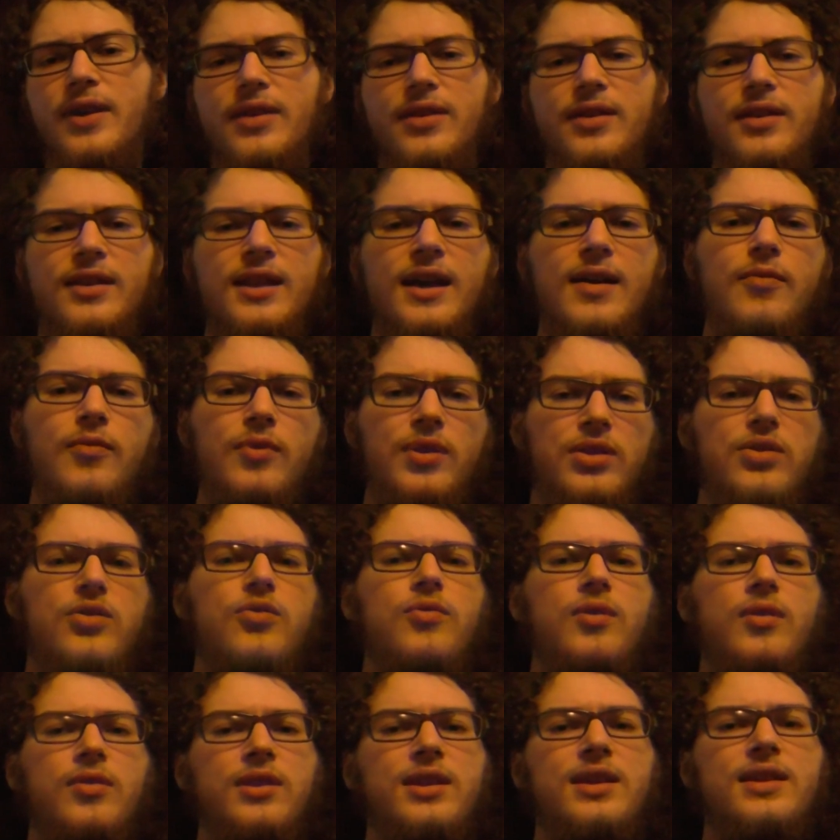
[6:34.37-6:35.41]
I think that with
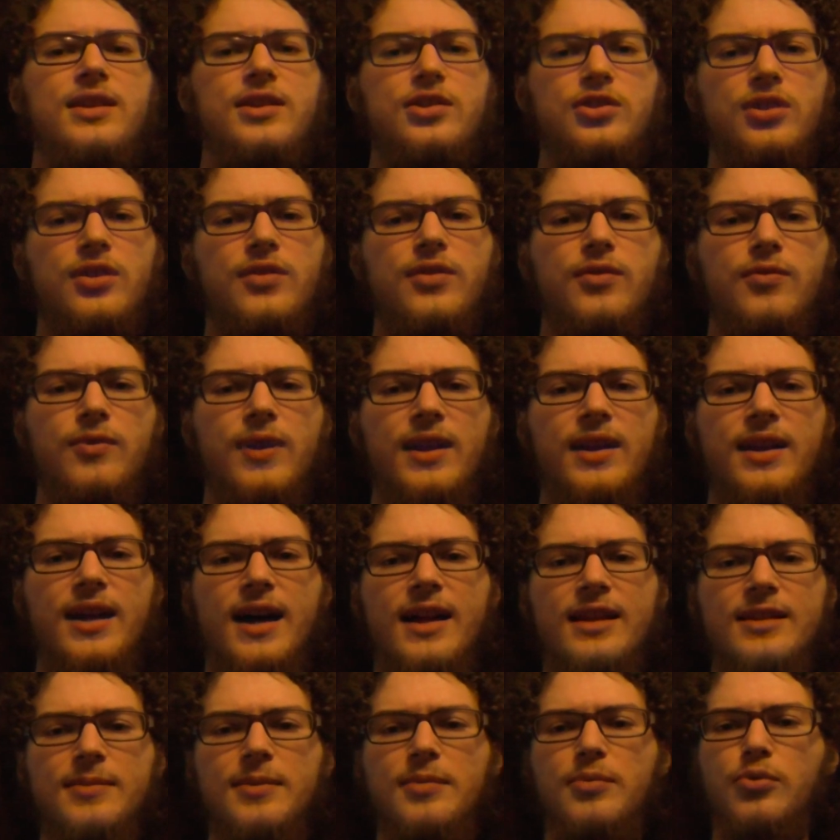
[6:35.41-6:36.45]
the addition of the red
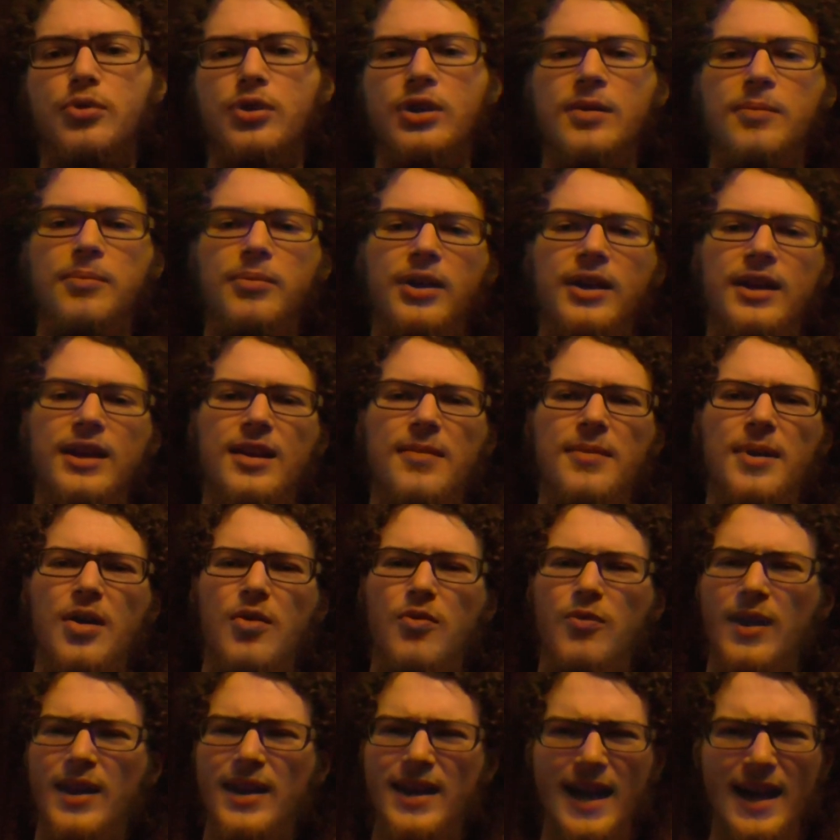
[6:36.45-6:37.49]
dots, people were complaining
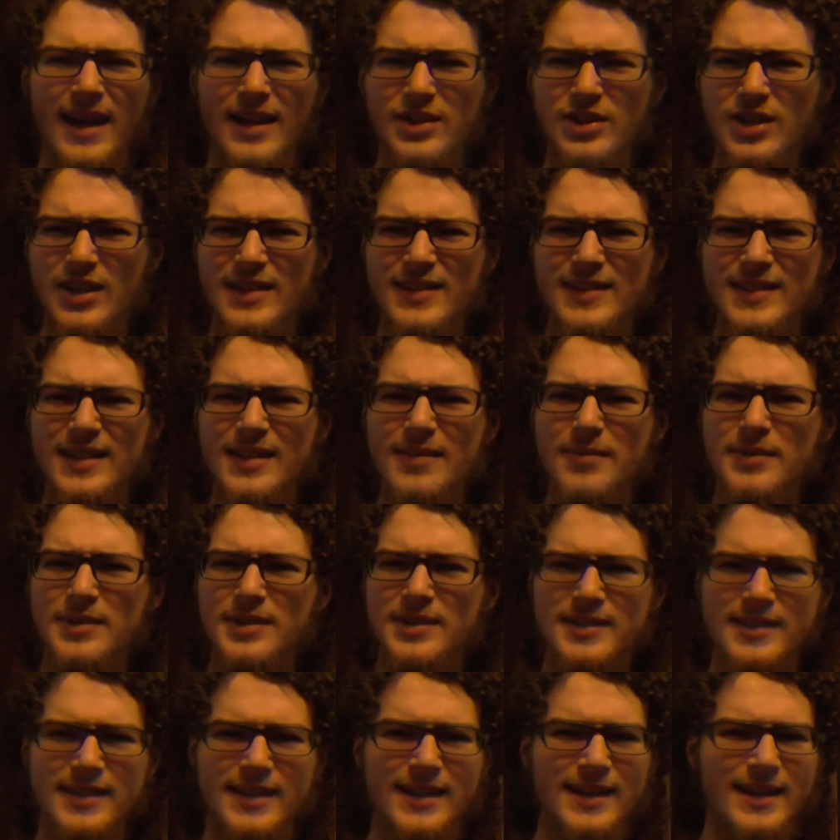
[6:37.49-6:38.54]
about red dot chasing, which
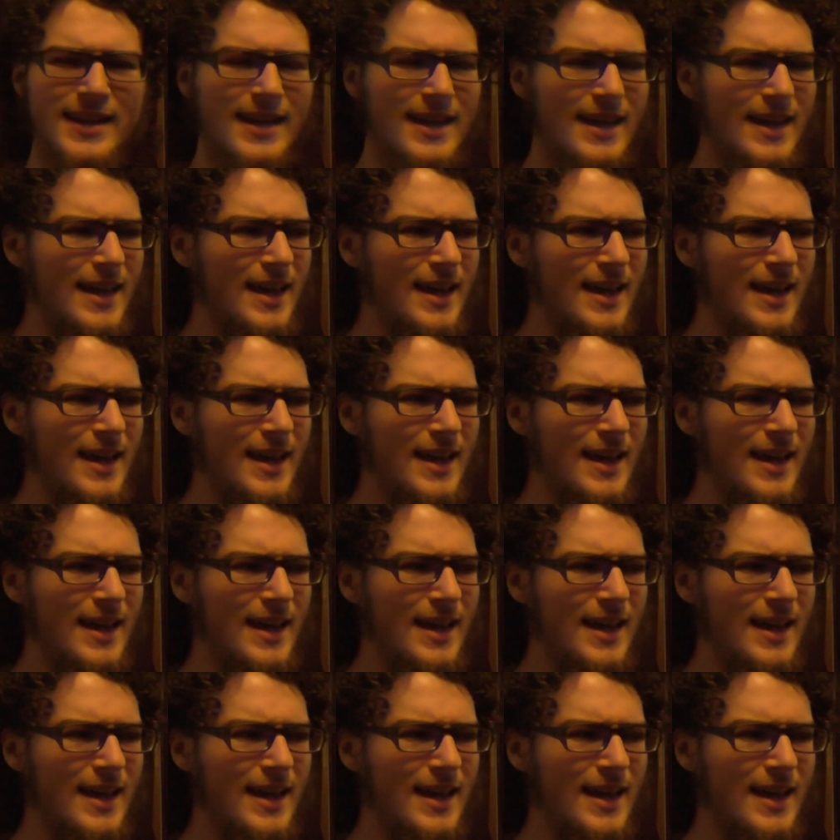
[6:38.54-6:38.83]
is like